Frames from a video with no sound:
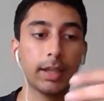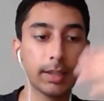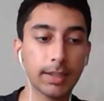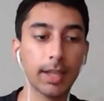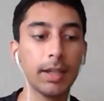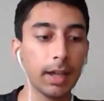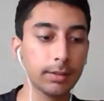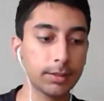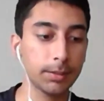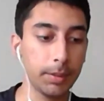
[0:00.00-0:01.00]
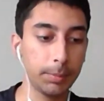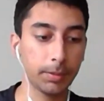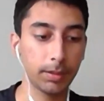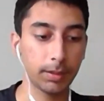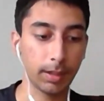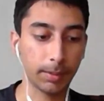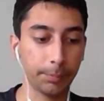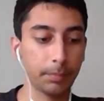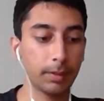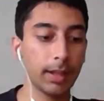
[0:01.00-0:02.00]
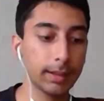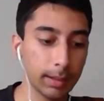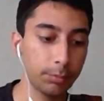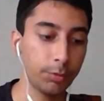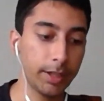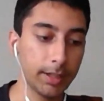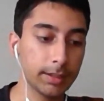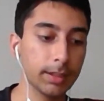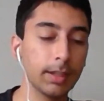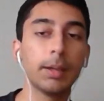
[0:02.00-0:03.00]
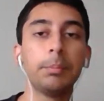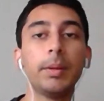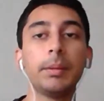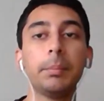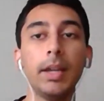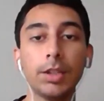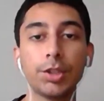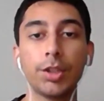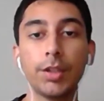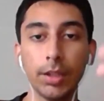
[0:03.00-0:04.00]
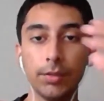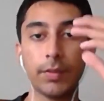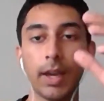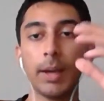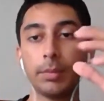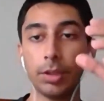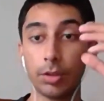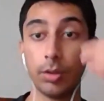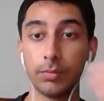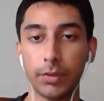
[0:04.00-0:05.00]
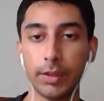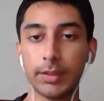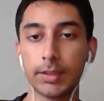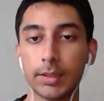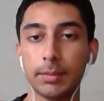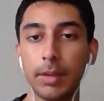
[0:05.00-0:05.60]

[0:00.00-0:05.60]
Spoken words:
send it out to people, let them read it, but make sure that you've kept your own voice.